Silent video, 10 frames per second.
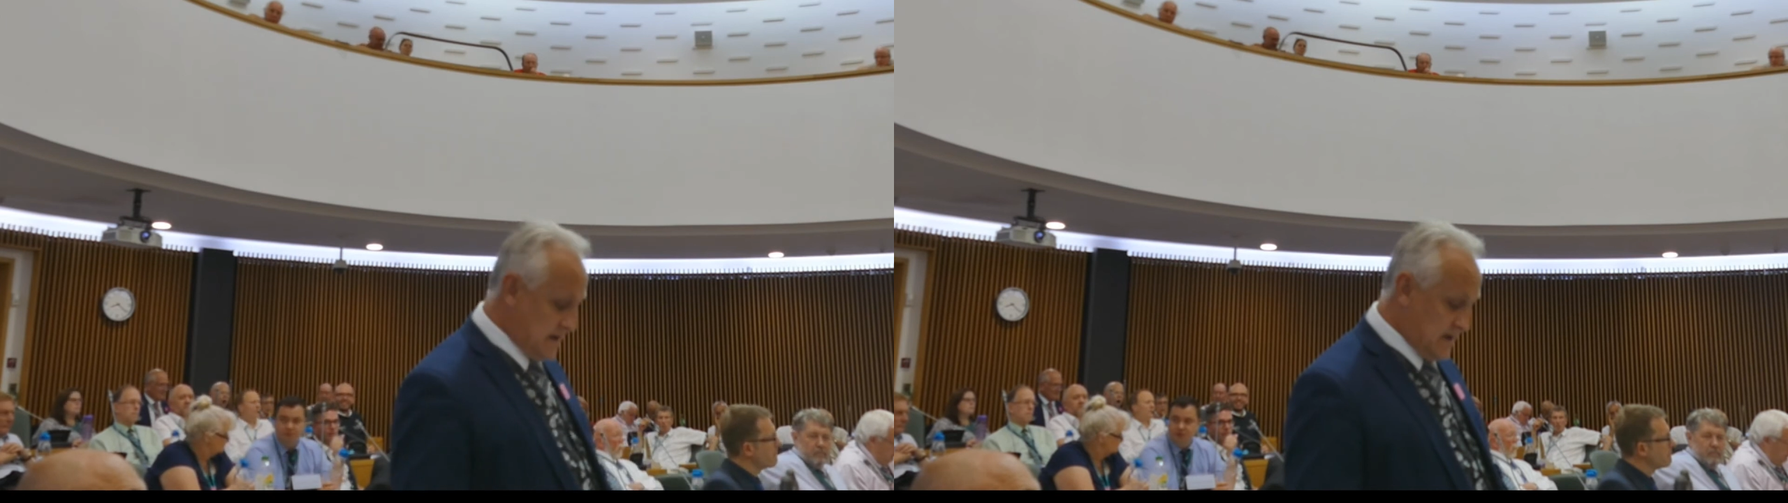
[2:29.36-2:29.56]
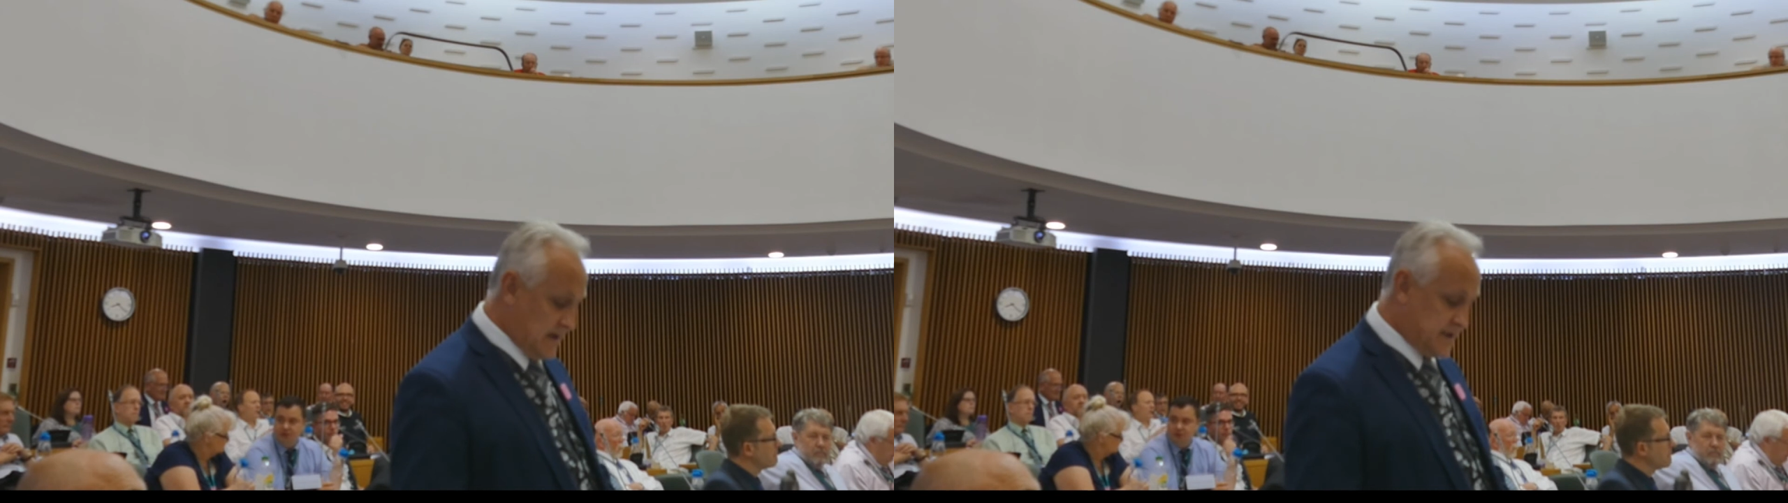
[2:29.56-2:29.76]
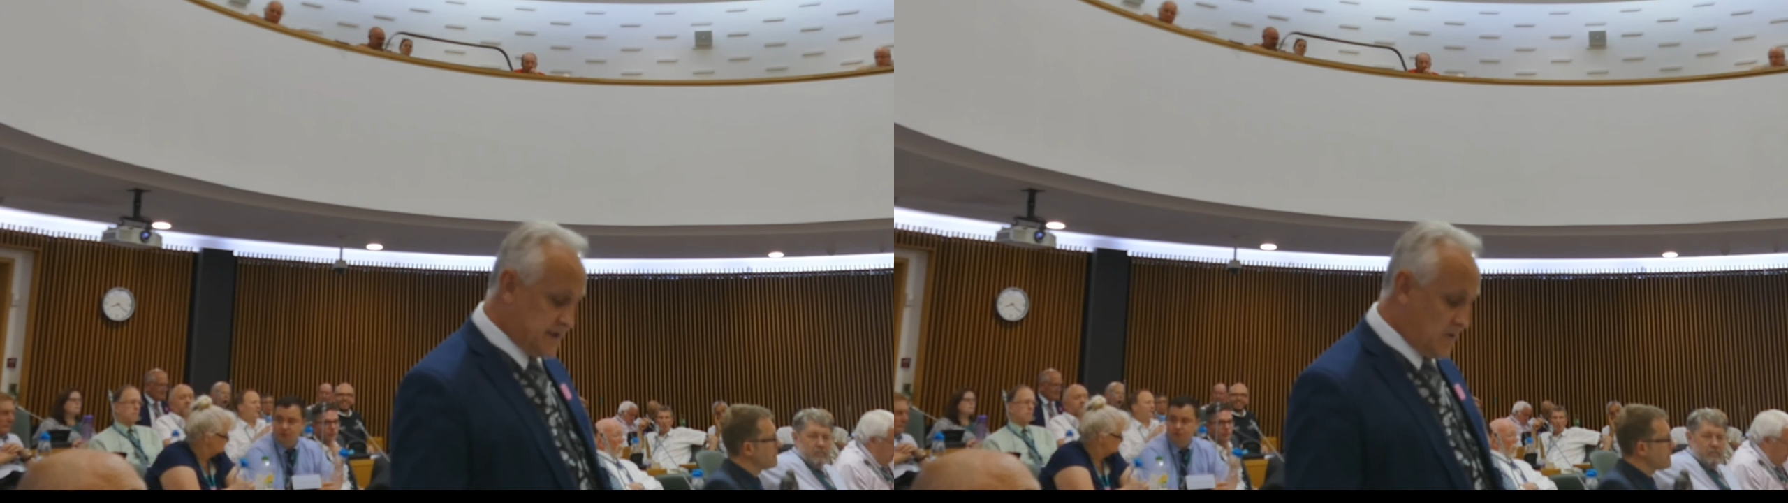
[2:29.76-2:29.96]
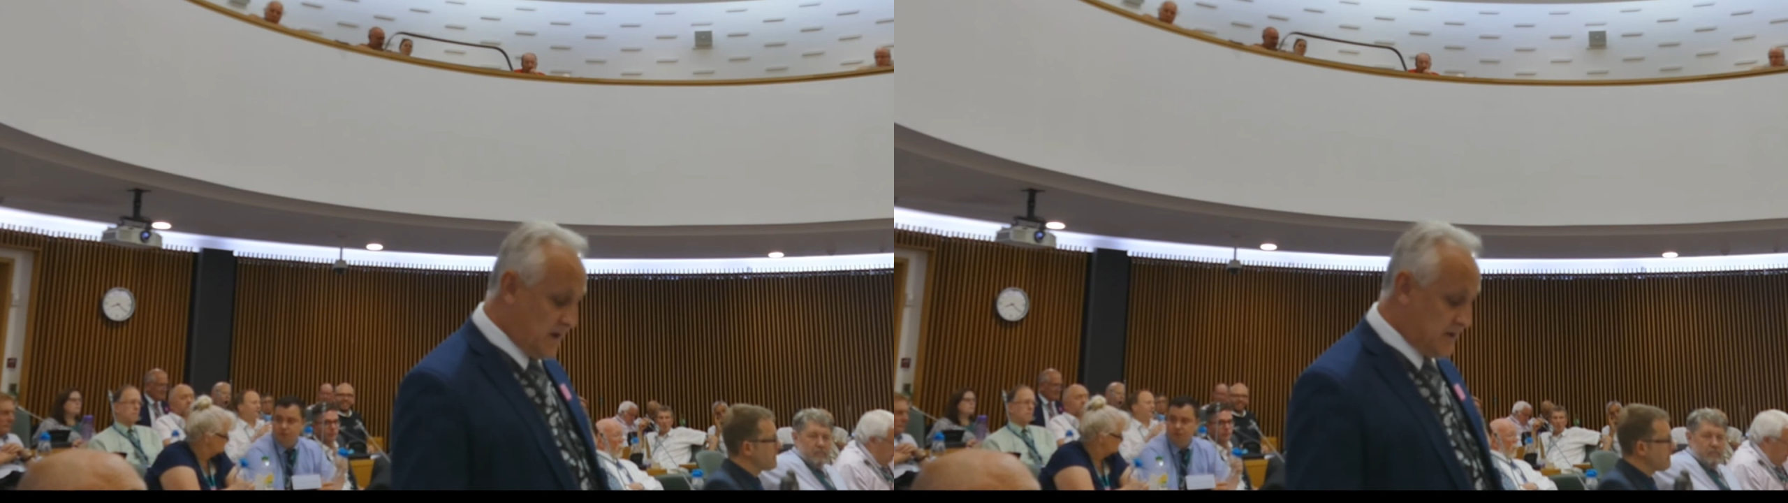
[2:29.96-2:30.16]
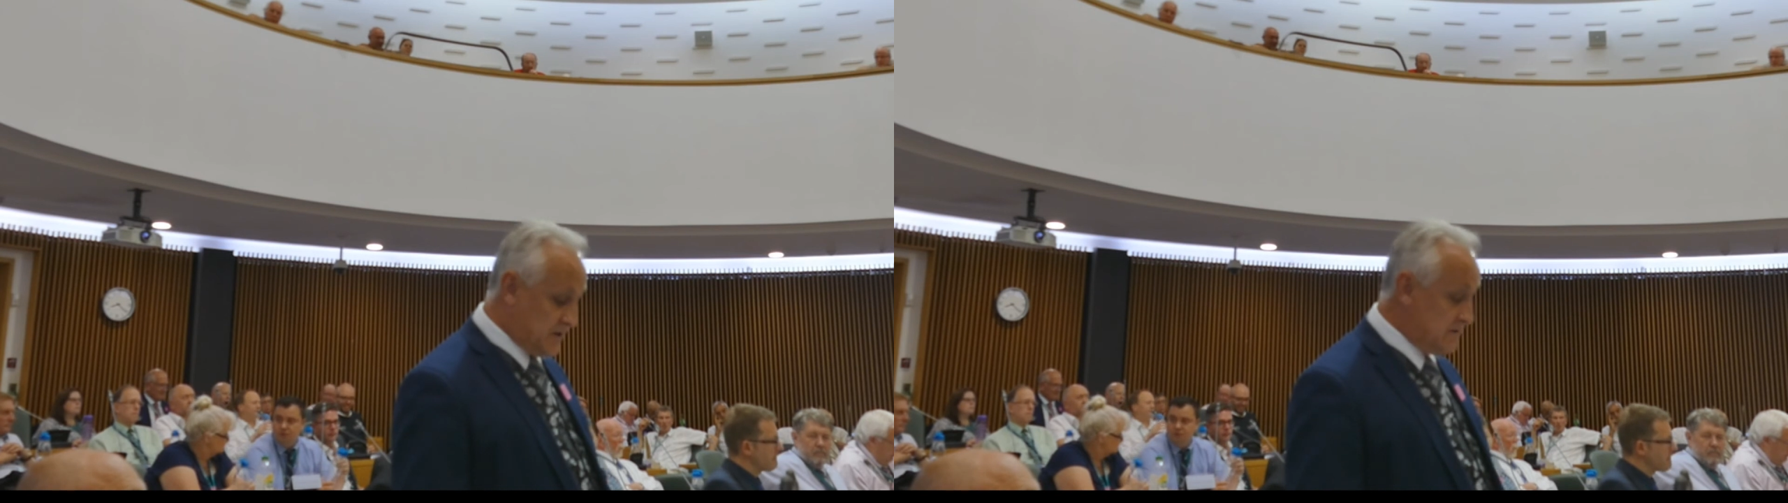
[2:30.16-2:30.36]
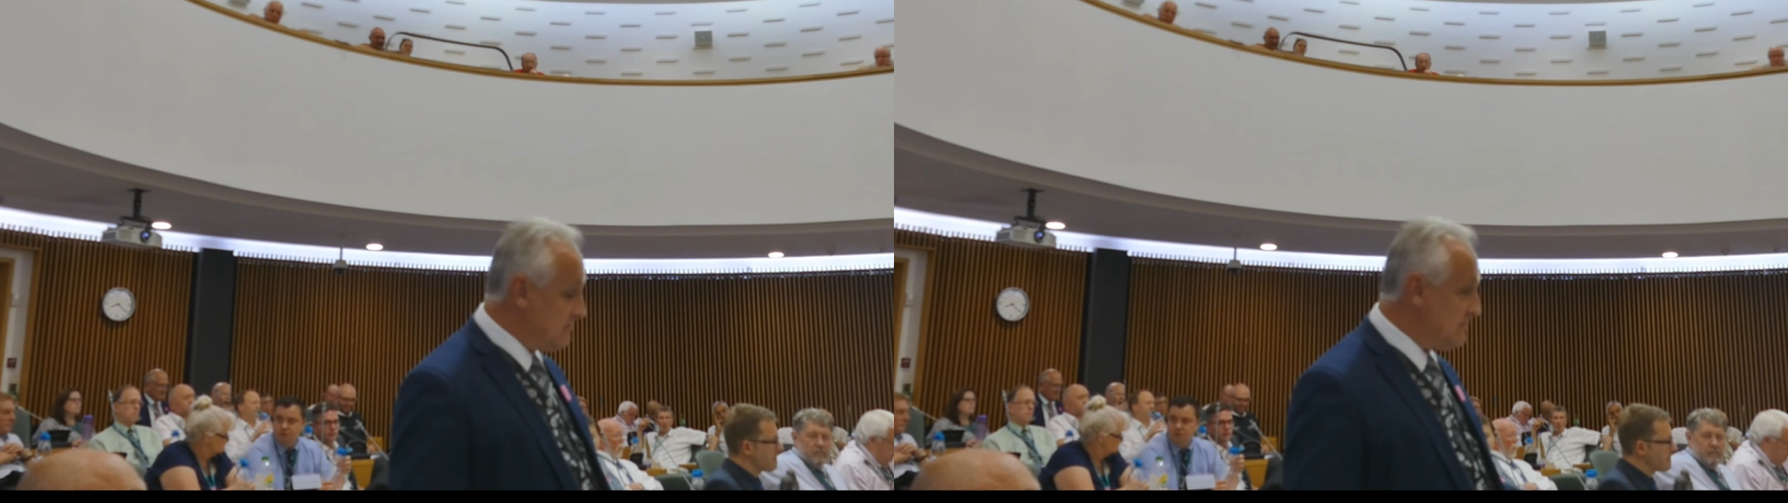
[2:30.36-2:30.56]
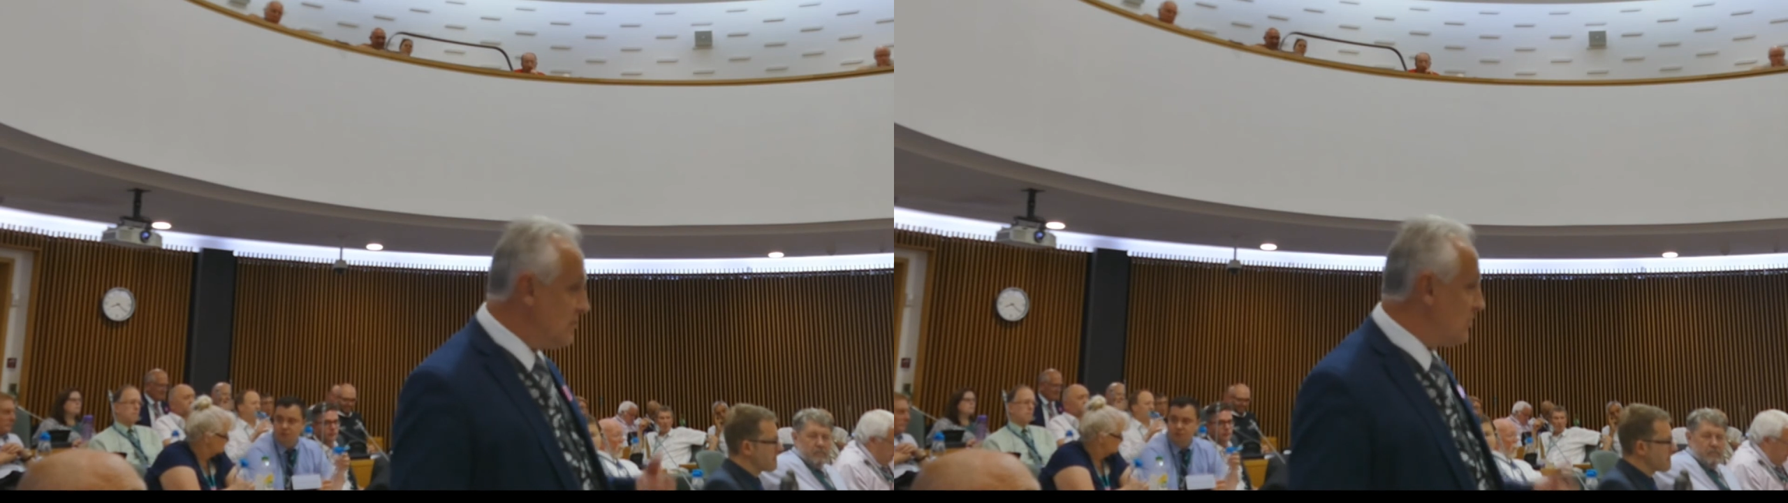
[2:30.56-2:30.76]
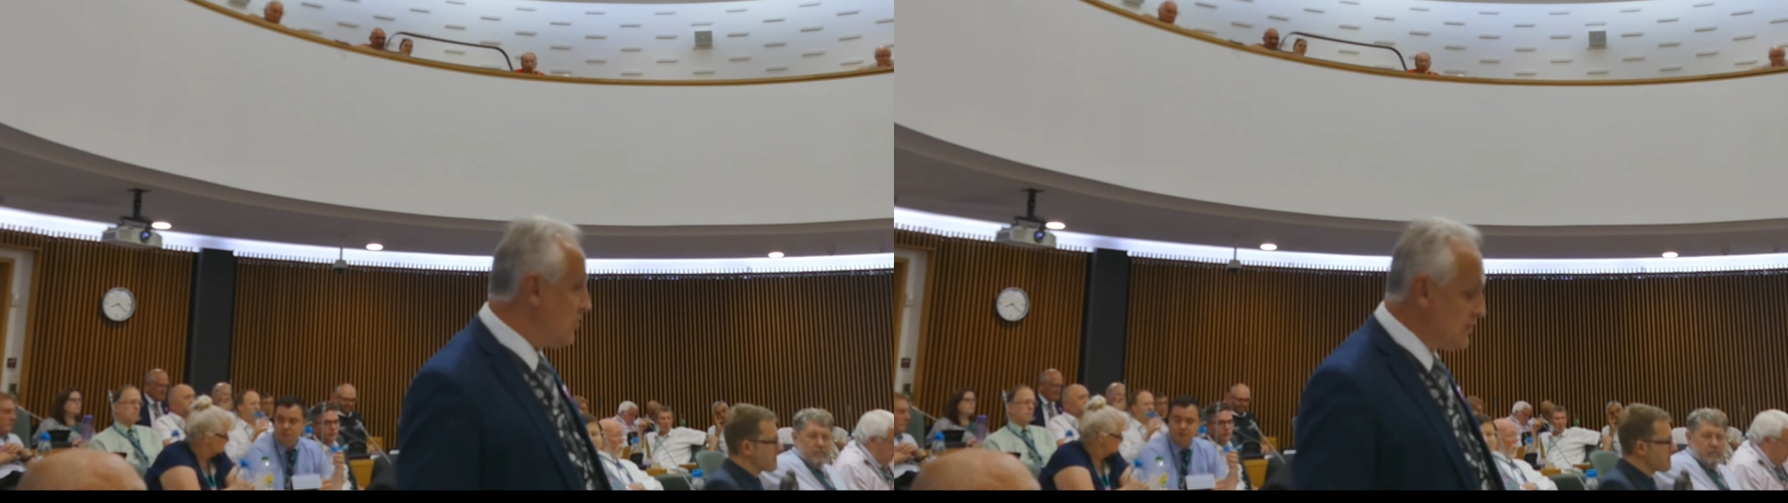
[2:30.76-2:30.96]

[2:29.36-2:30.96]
A situation not